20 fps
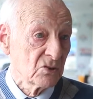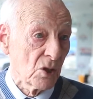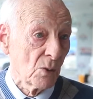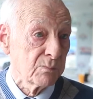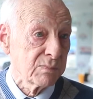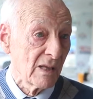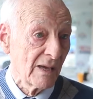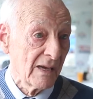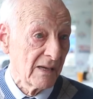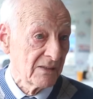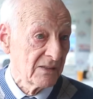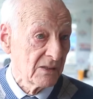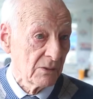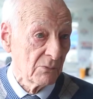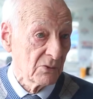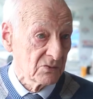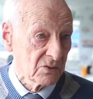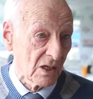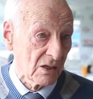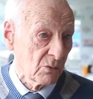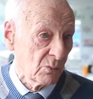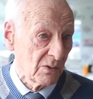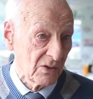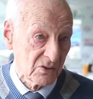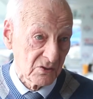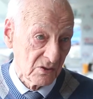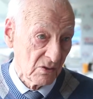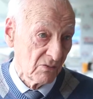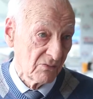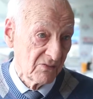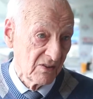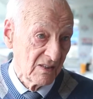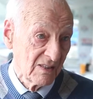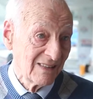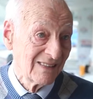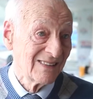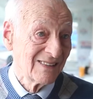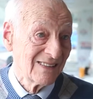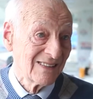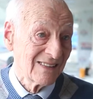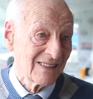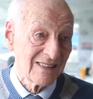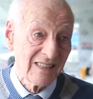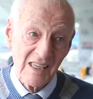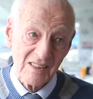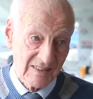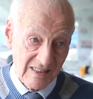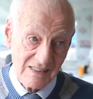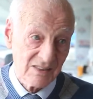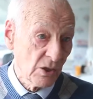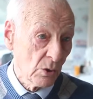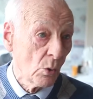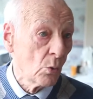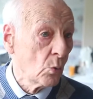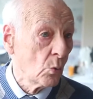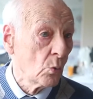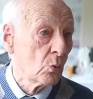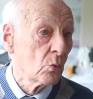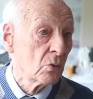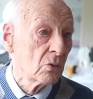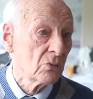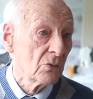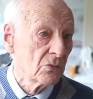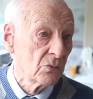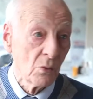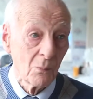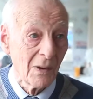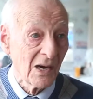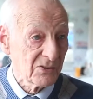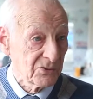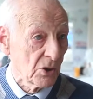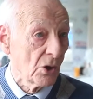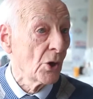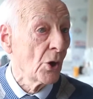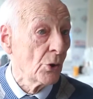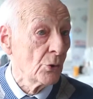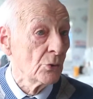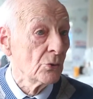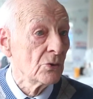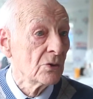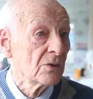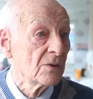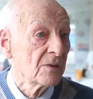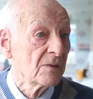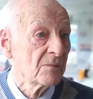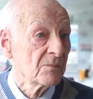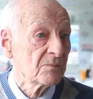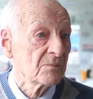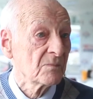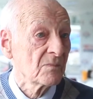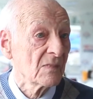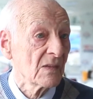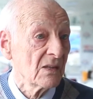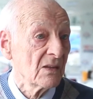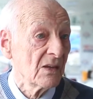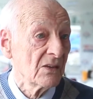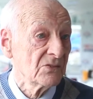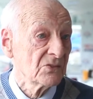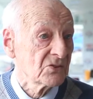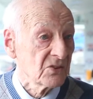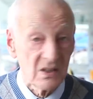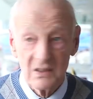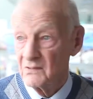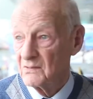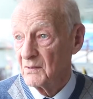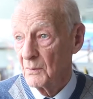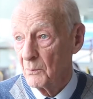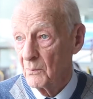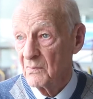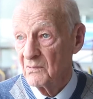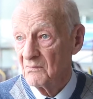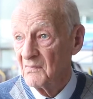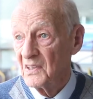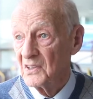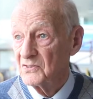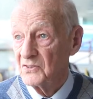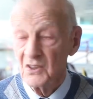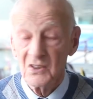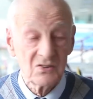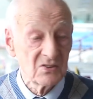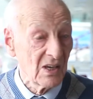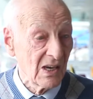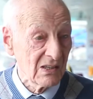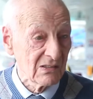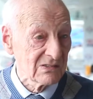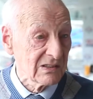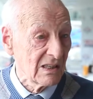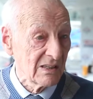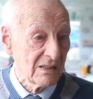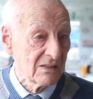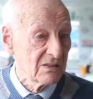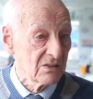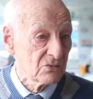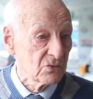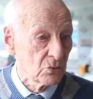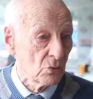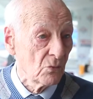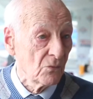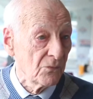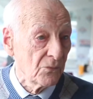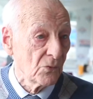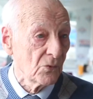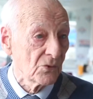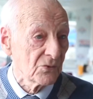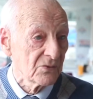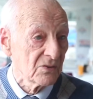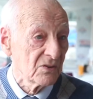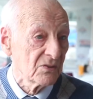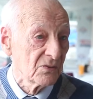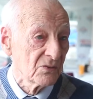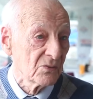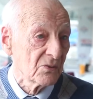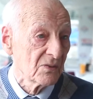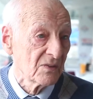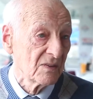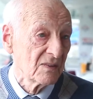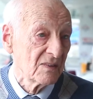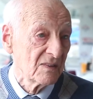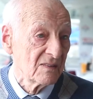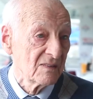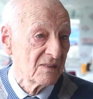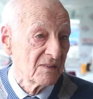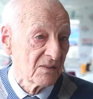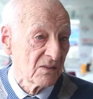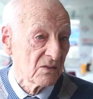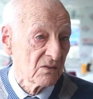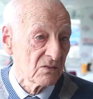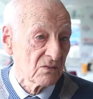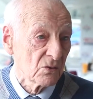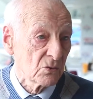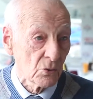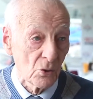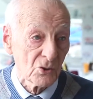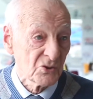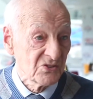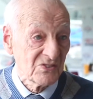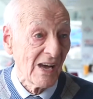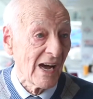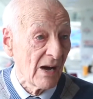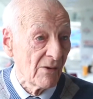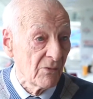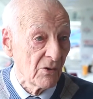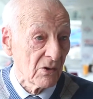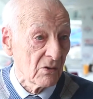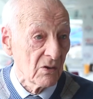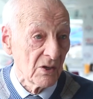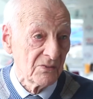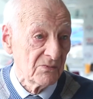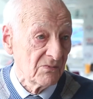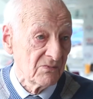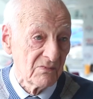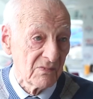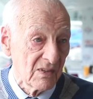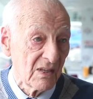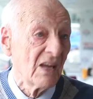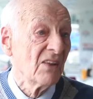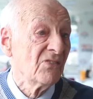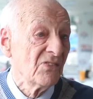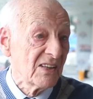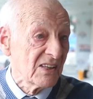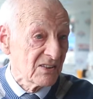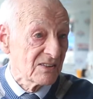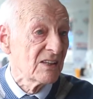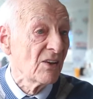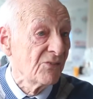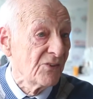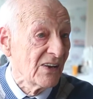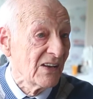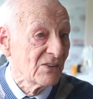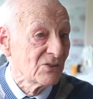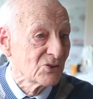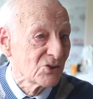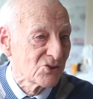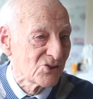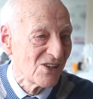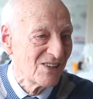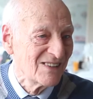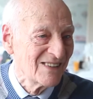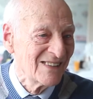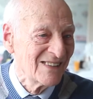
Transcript: supply, and it was a question of getting the goal, no matter how, inside the 18-yard line and so forth, you know, causing havoc in their defence.